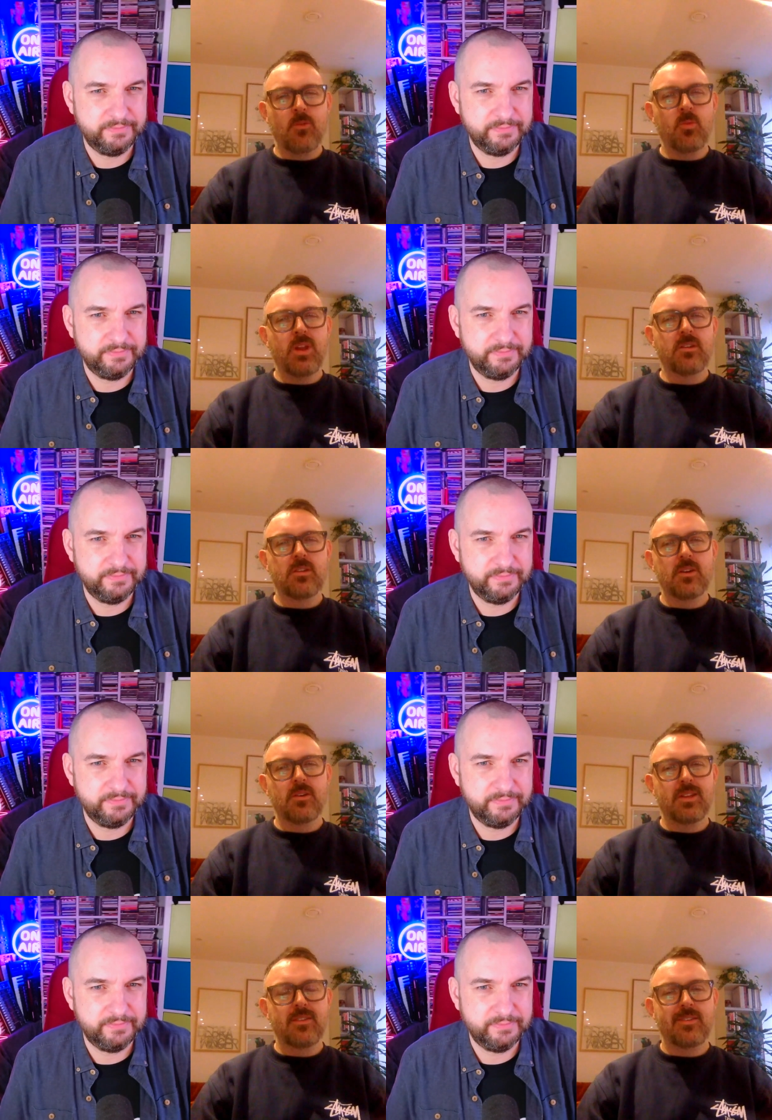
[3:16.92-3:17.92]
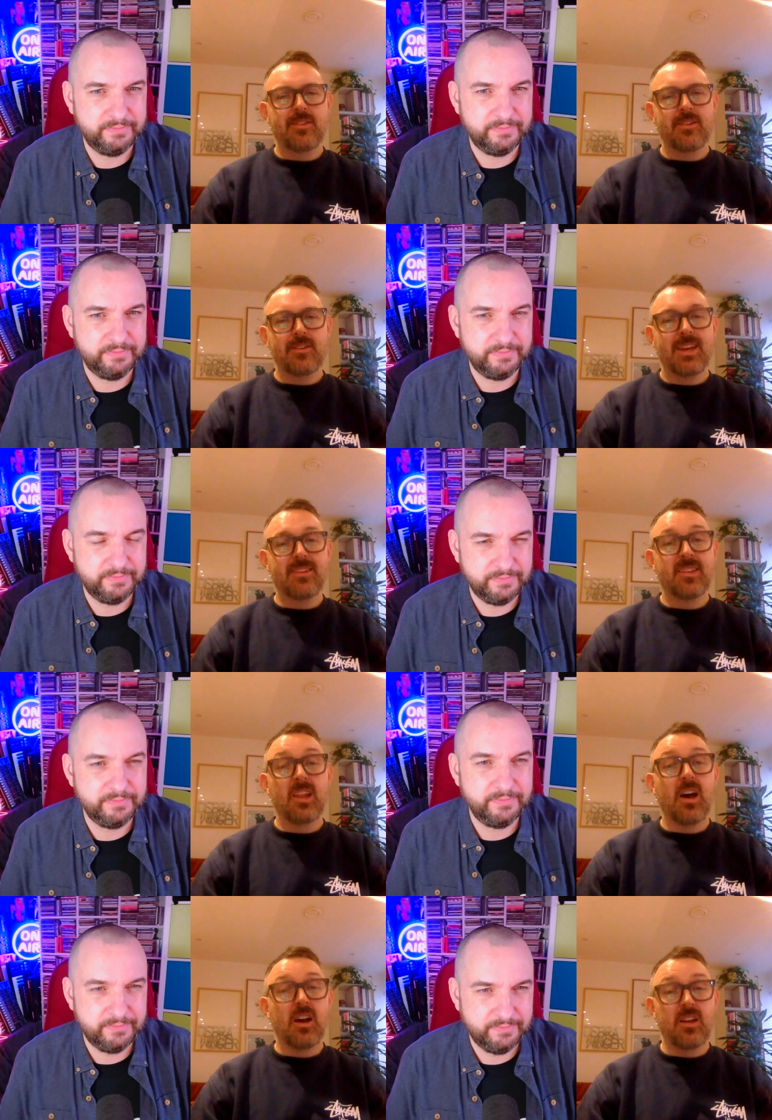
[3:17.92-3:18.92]
Speaker 1: a window into his
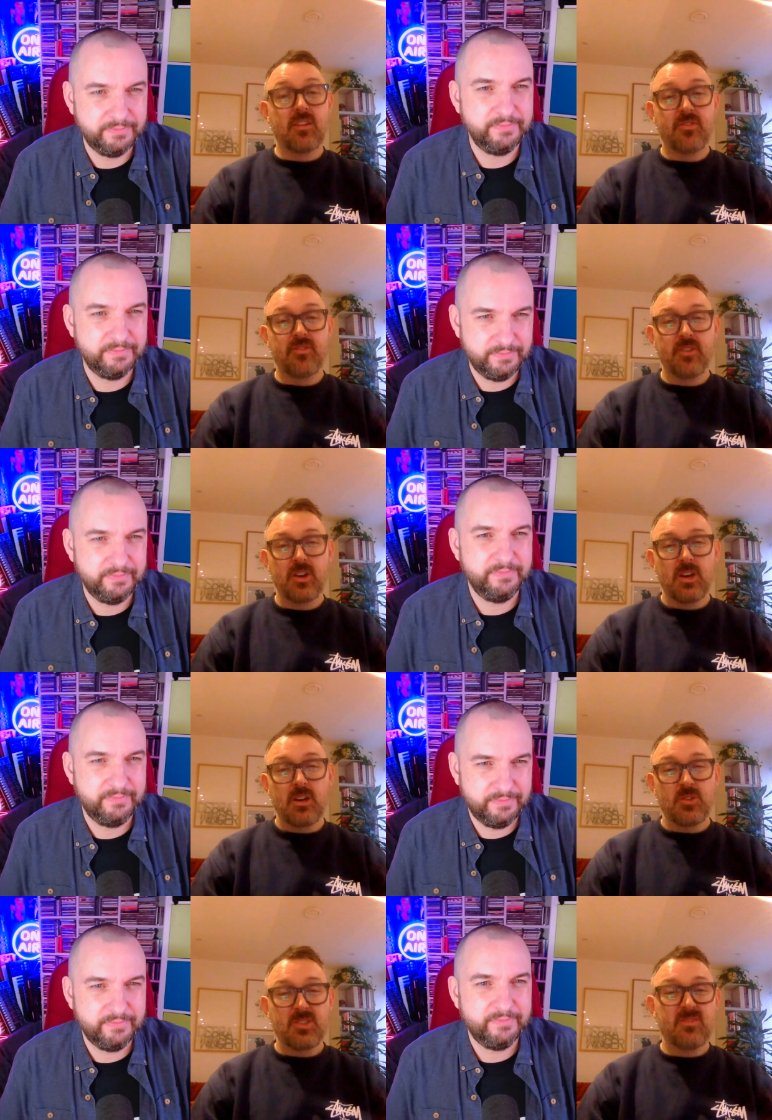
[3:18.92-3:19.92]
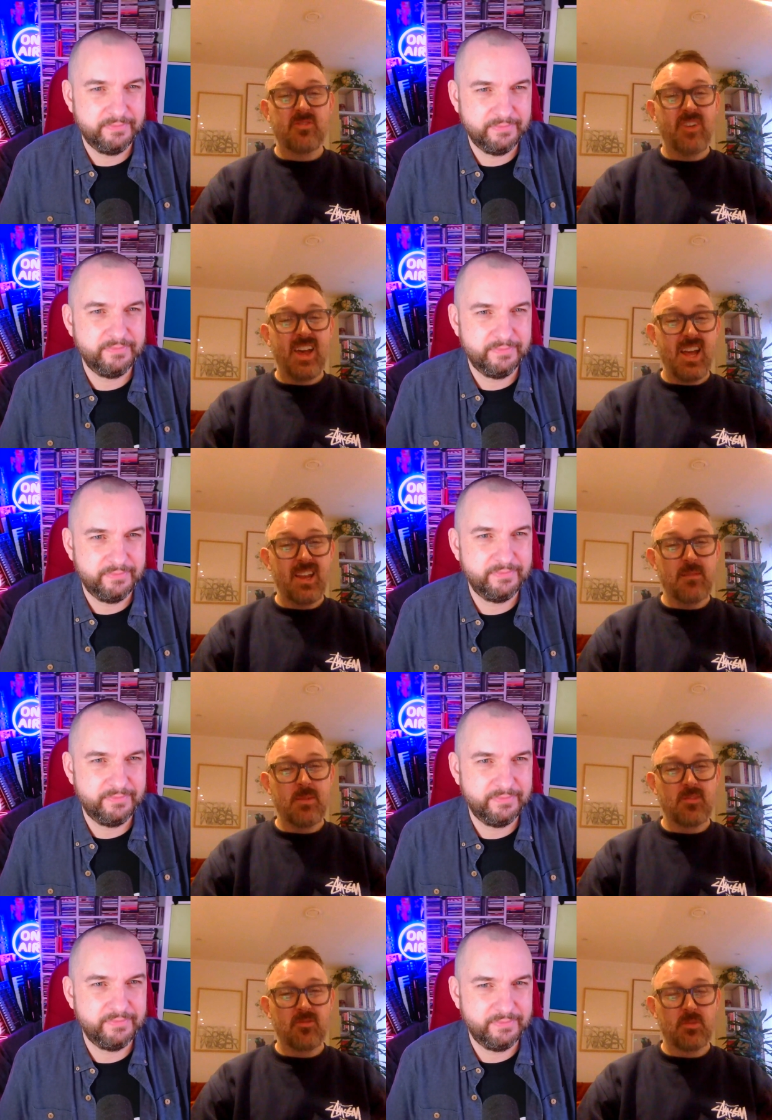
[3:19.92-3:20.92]
life, which is
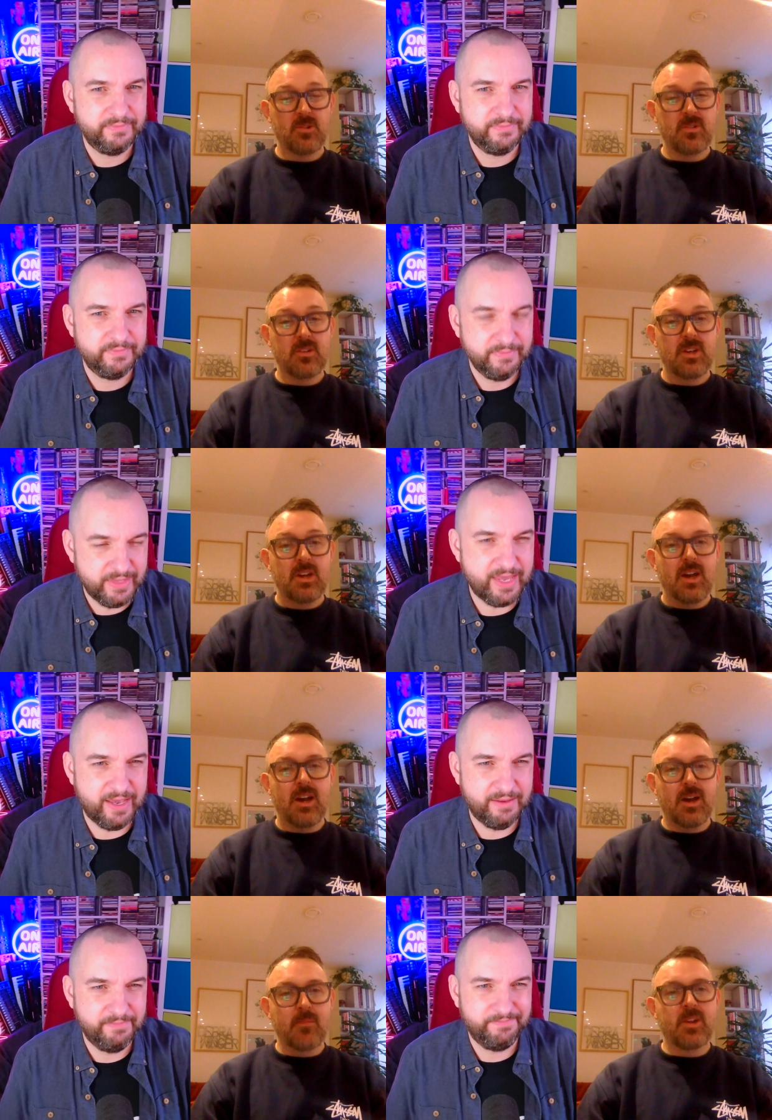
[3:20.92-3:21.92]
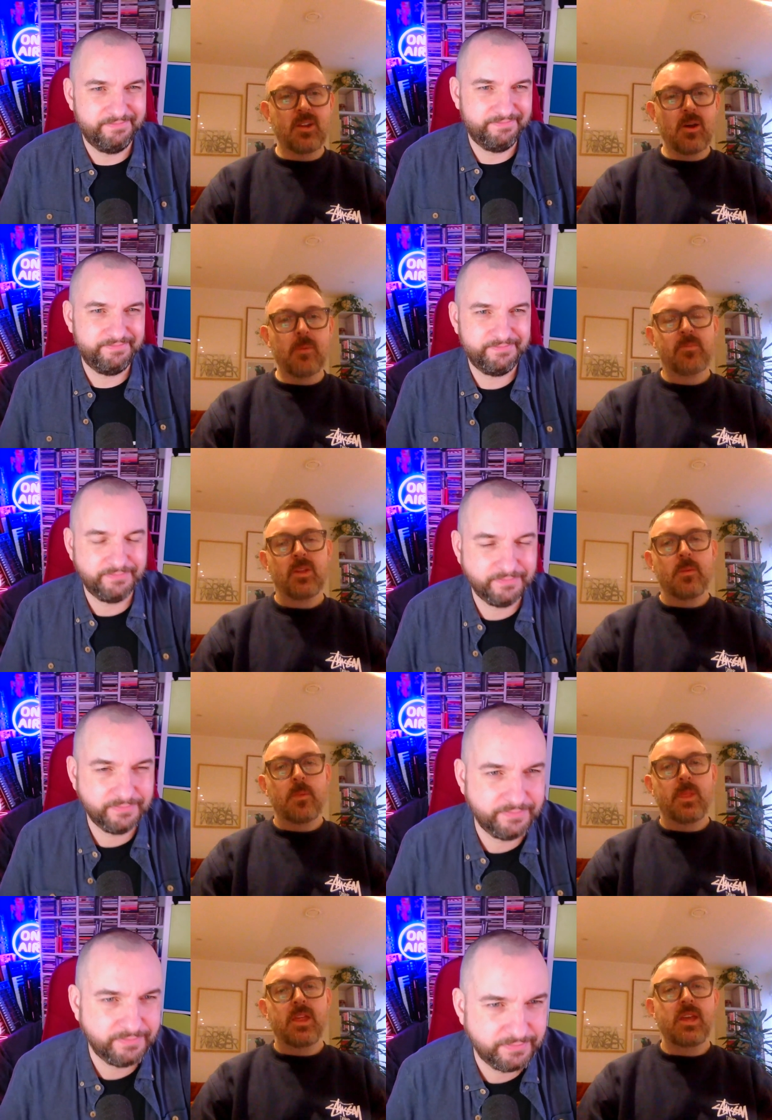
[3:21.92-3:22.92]
fairly miserable. Yeah. Um, you know,
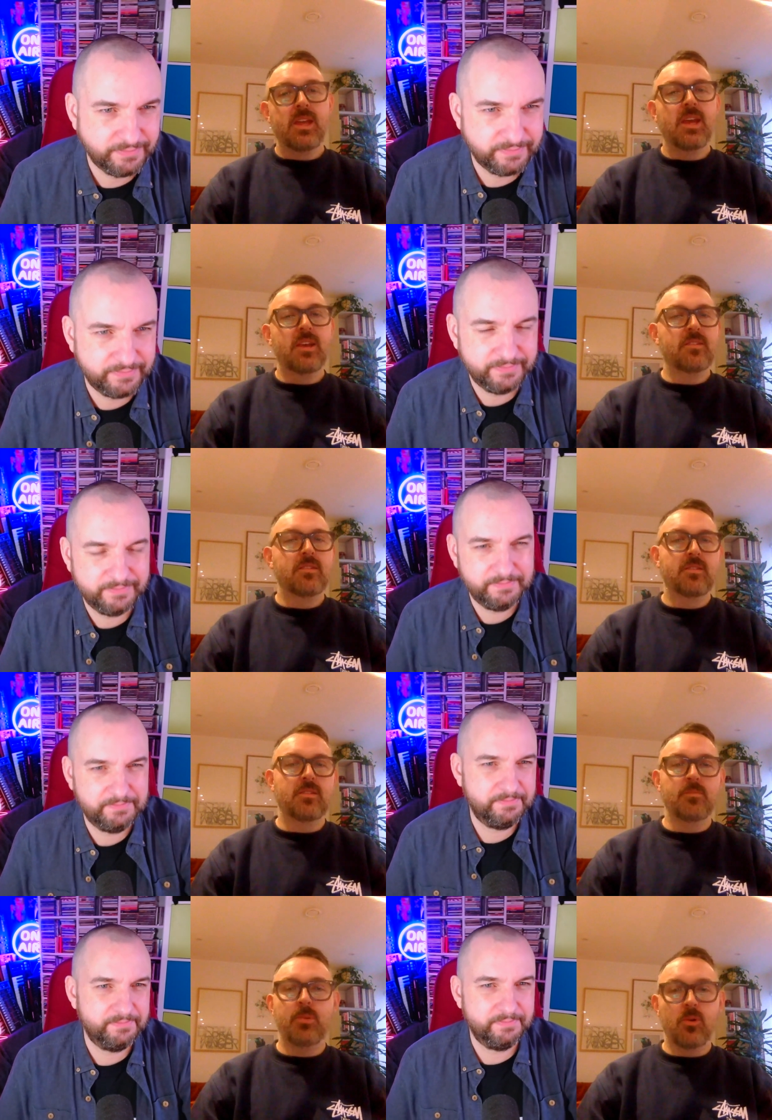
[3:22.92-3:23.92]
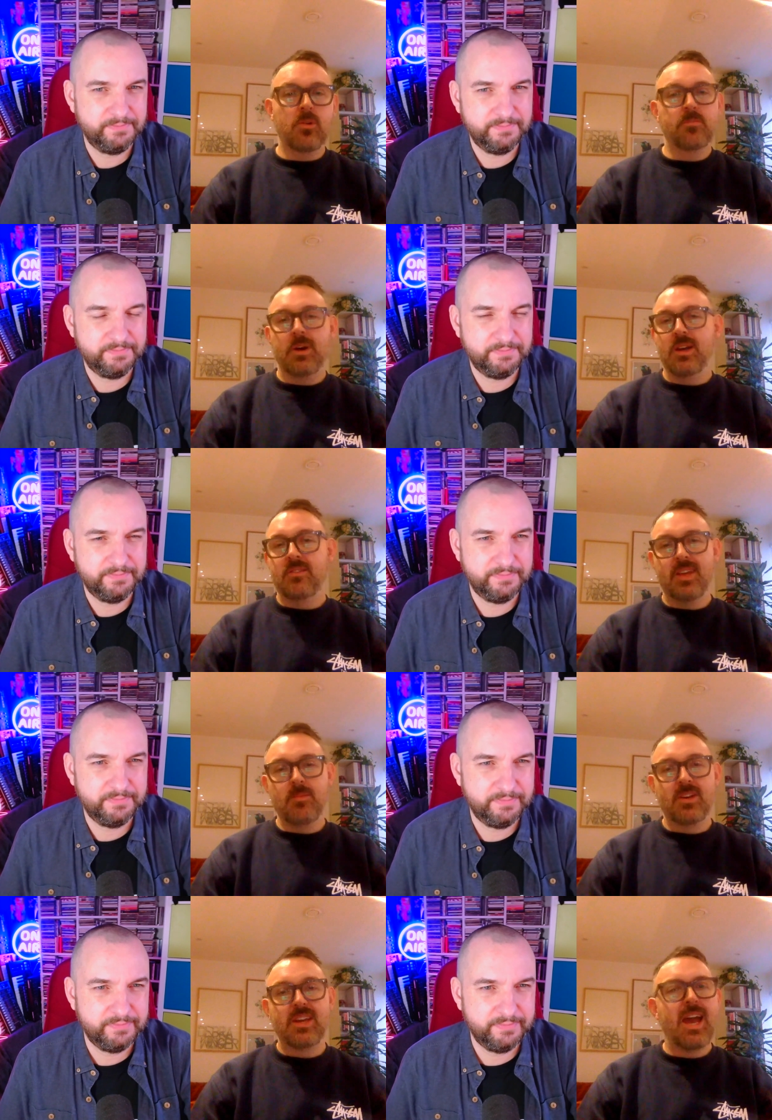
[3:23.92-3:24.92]
he is supported by a
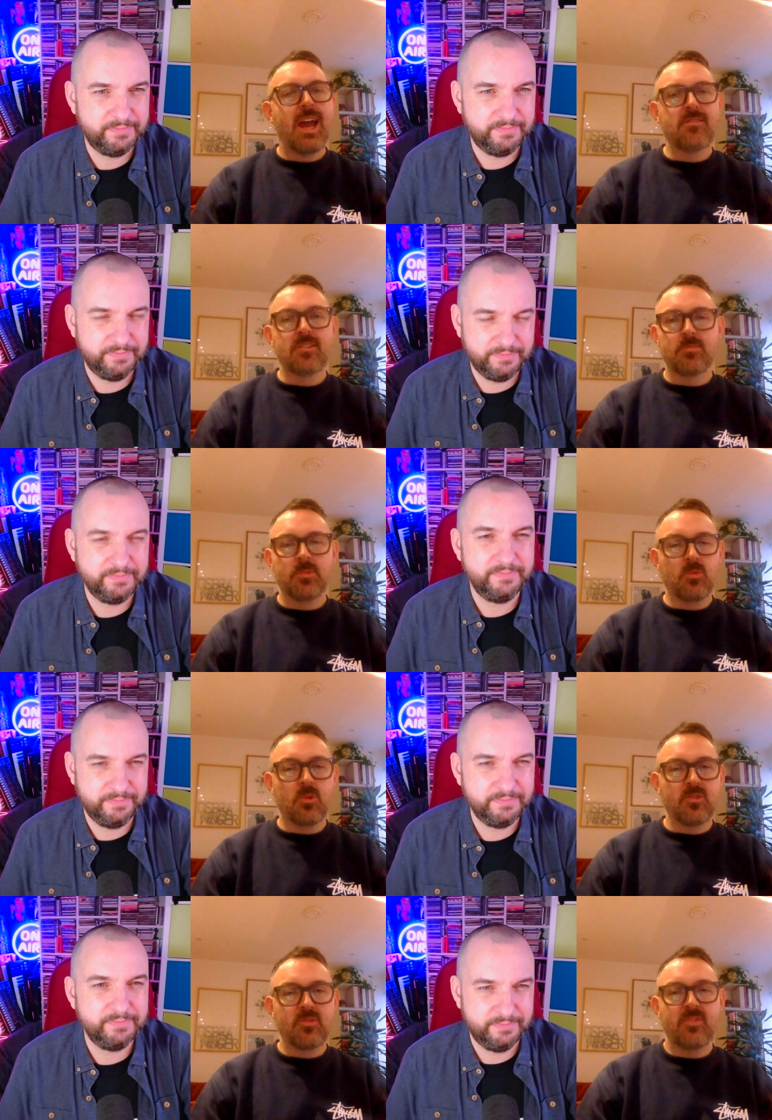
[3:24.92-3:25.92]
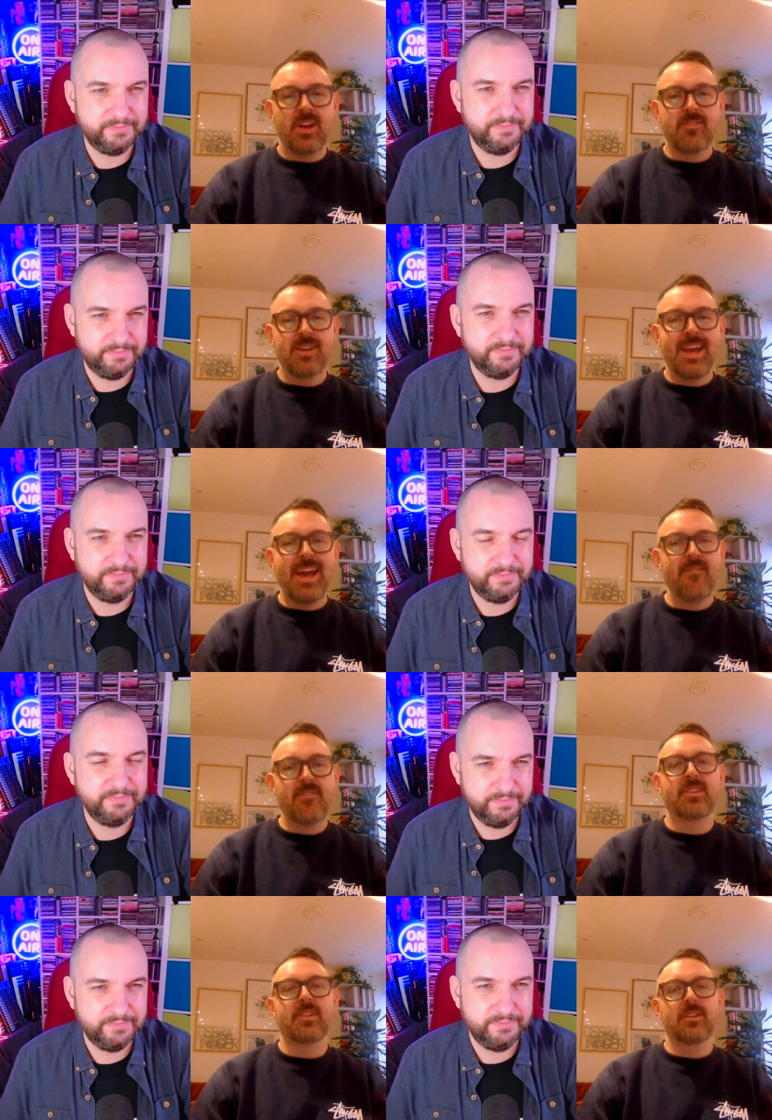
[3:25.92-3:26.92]
team of carers, but what's very
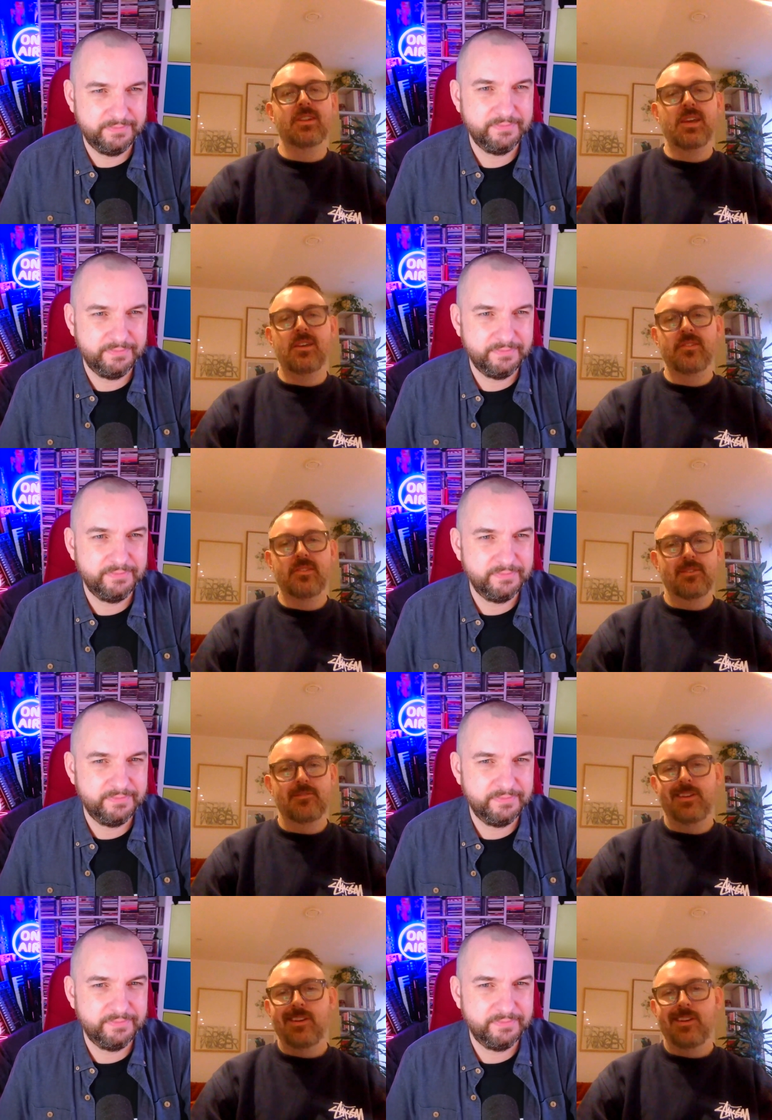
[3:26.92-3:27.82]
evident is,